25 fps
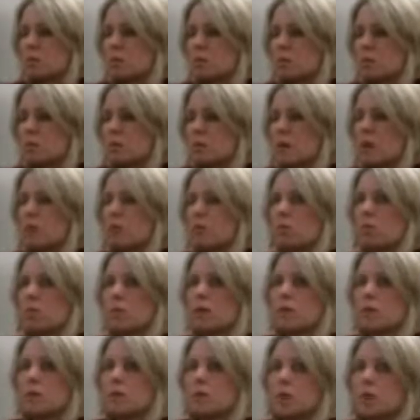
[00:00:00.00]
Take a look
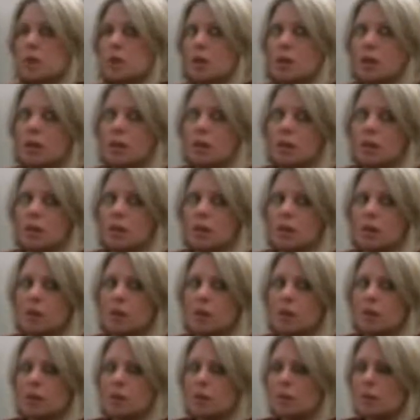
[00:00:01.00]
at the,
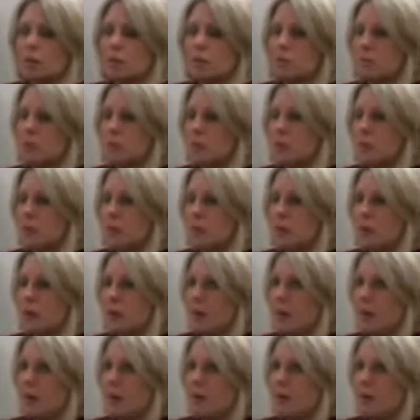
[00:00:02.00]
wow.